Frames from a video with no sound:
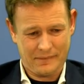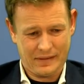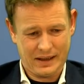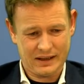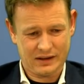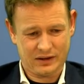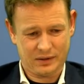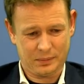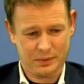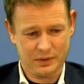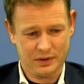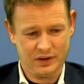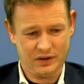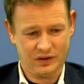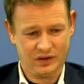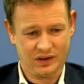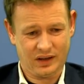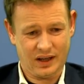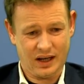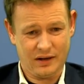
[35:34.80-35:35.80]
Let's put the
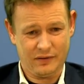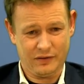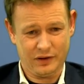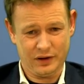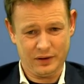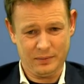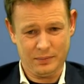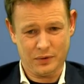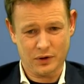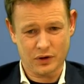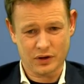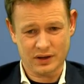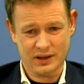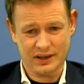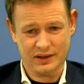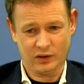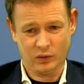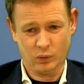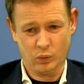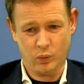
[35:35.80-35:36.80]
Slav on the board.
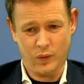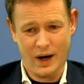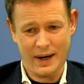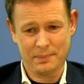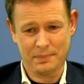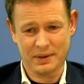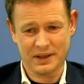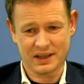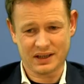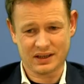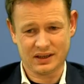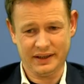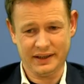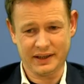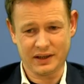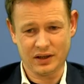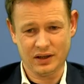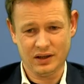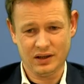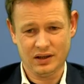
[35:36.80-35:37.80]
Let's wipe it
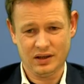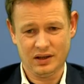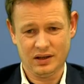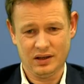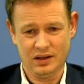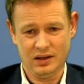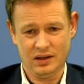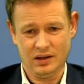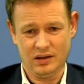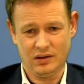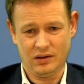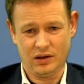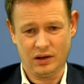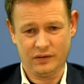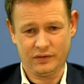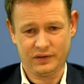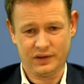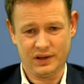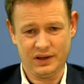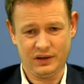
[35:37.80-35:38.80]
clear
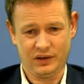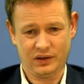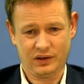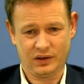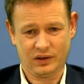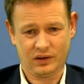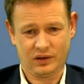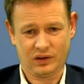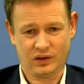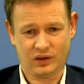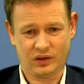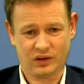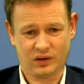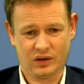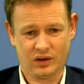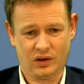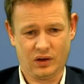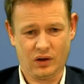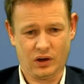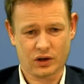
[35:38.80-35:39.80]
of this
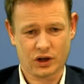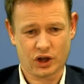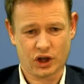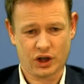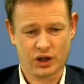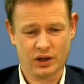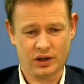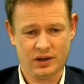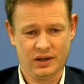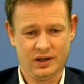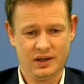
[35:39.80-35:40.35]
Scotch.